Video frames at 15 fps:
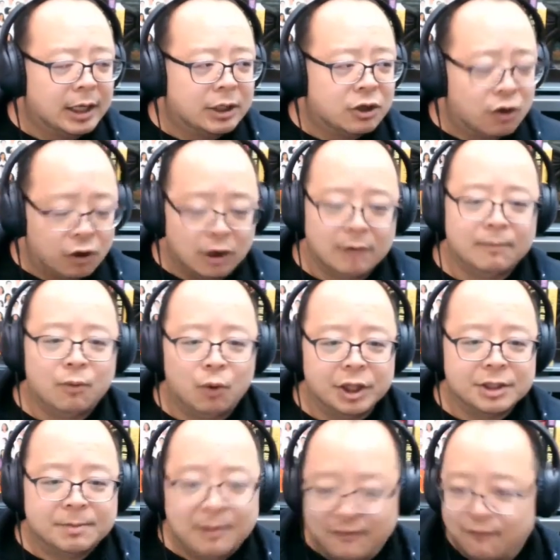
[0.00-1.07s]
turning
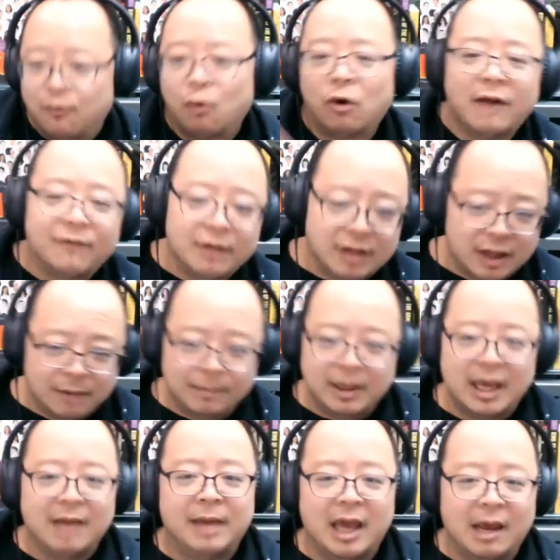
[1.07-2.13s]
points before everything
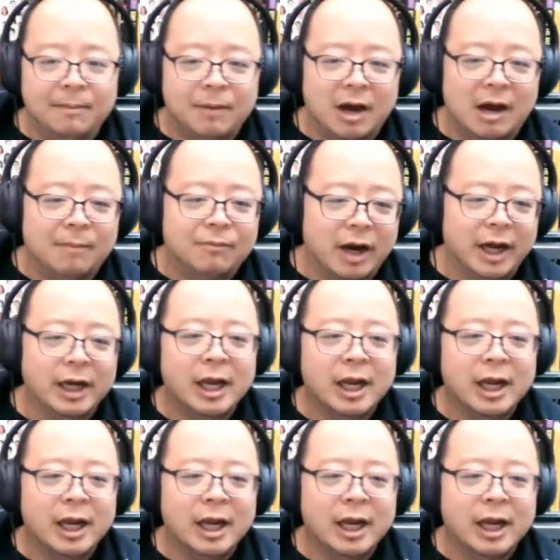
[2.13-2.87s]
became K-pop, right,